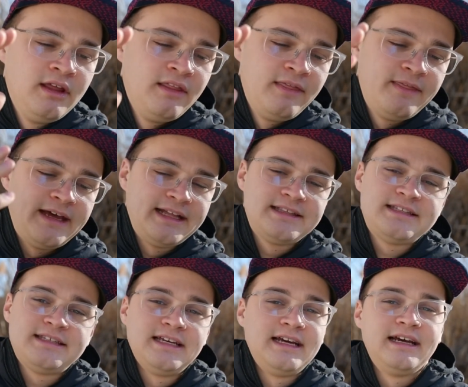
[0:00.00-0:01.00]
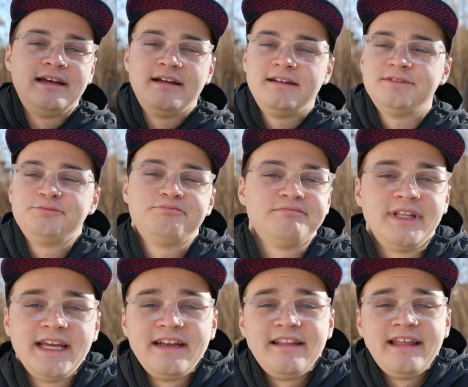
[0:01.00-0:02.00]
that's the
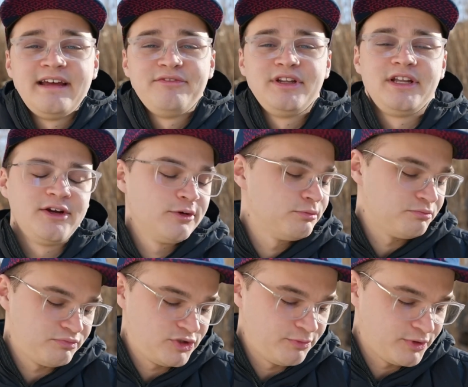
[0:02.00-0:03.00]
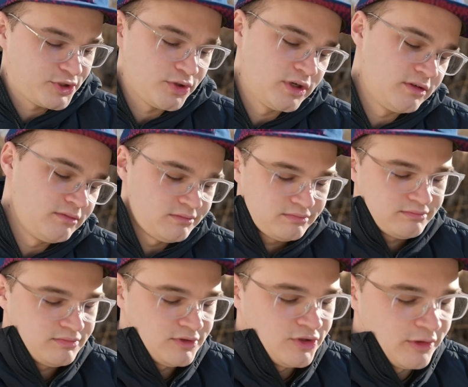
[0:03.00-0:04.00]
end of that video. Super short,
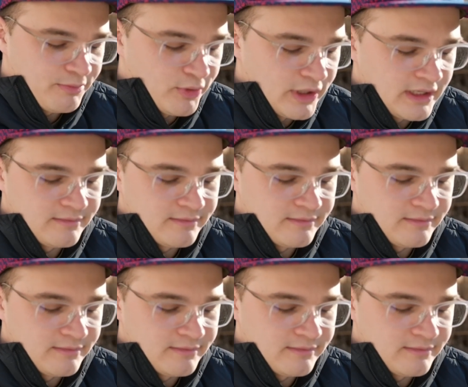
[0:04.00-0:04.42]
to the point.